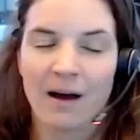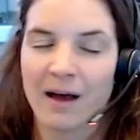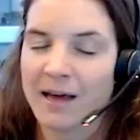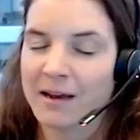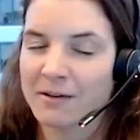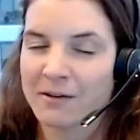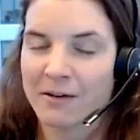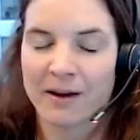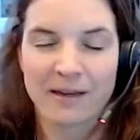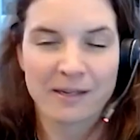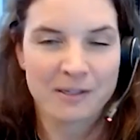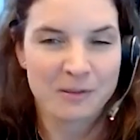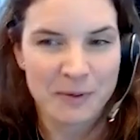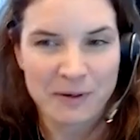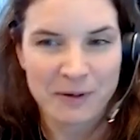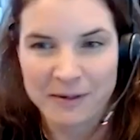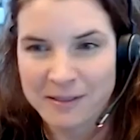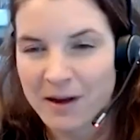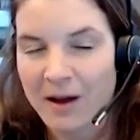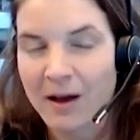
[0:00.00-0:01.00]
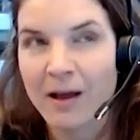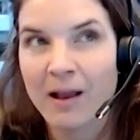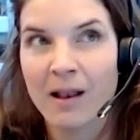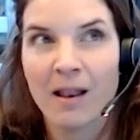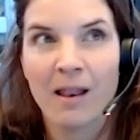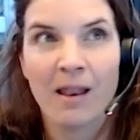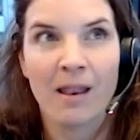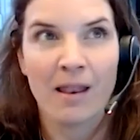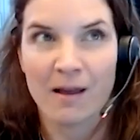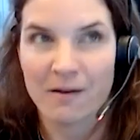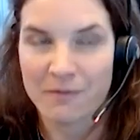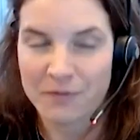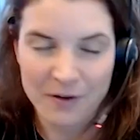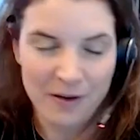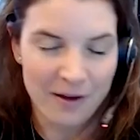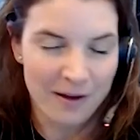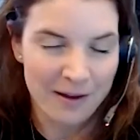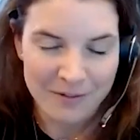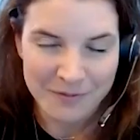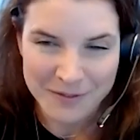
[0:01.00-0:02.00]
I had a great experience. I
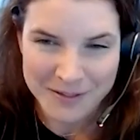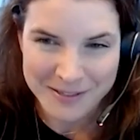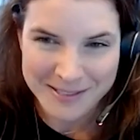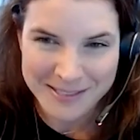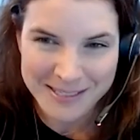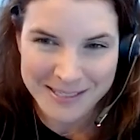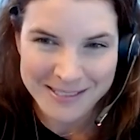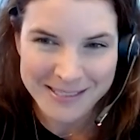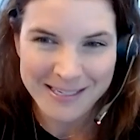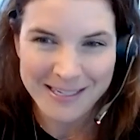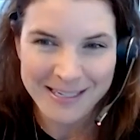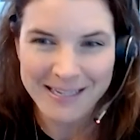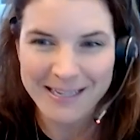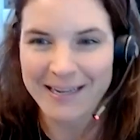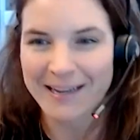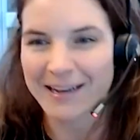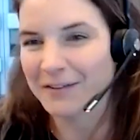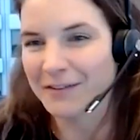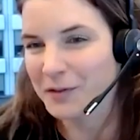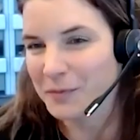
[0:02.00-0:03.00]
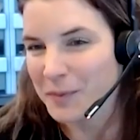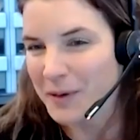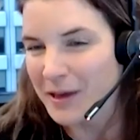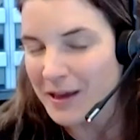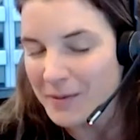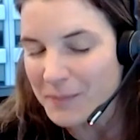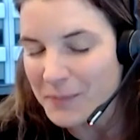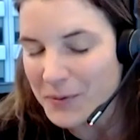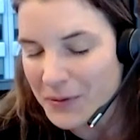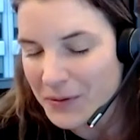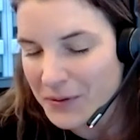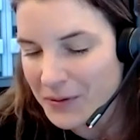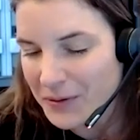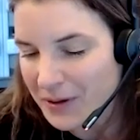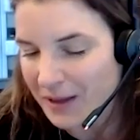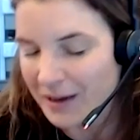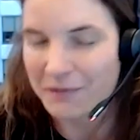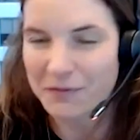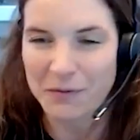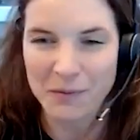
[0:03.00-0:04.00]
loved it. I loved the city. I loved the
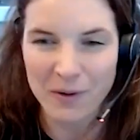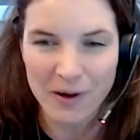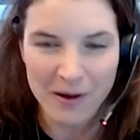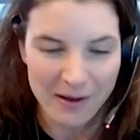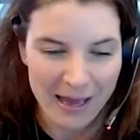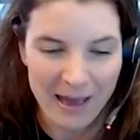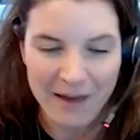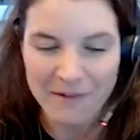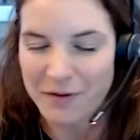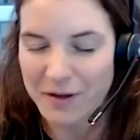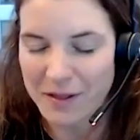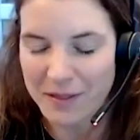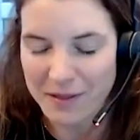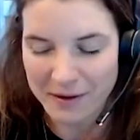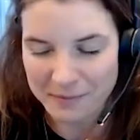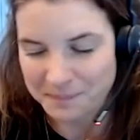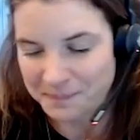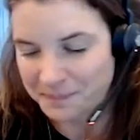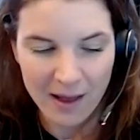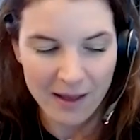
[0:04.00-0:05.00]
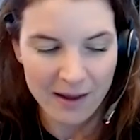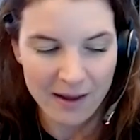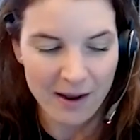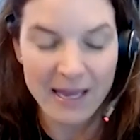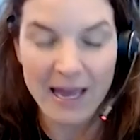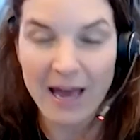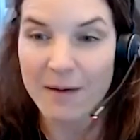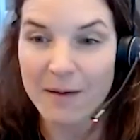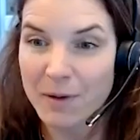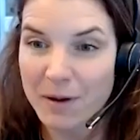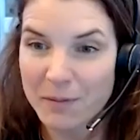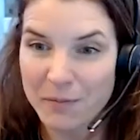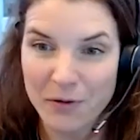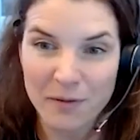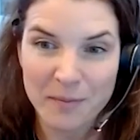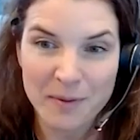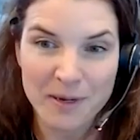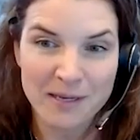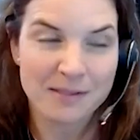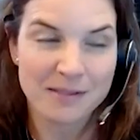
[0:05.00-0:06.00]
people. I loved the work, everything. And I kept my
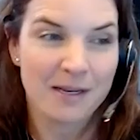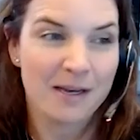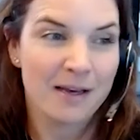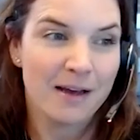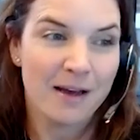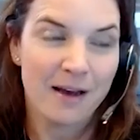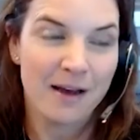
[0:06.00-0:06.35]
promise.